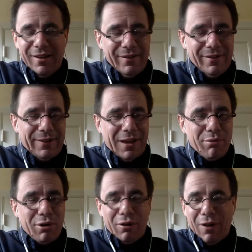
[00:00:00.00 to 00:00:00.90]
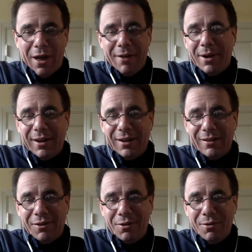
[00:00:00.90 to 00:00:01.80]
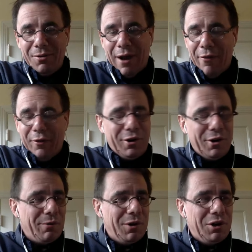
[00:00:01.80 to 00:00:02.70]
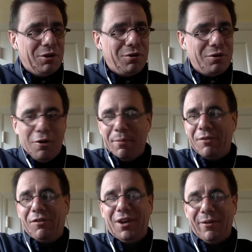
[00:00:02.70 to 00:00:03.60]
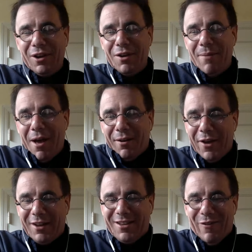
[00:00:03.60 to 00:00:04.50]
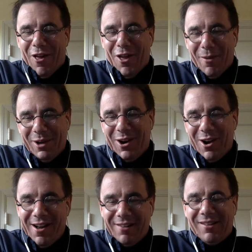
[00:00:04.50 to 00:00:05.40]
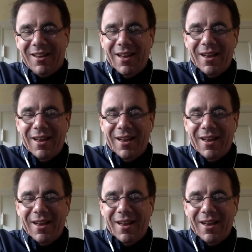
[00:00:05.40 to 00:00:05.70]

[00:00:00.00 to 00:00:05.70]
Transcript: that they put a lot of money into, and they're going to recoup a significant amount of that development cost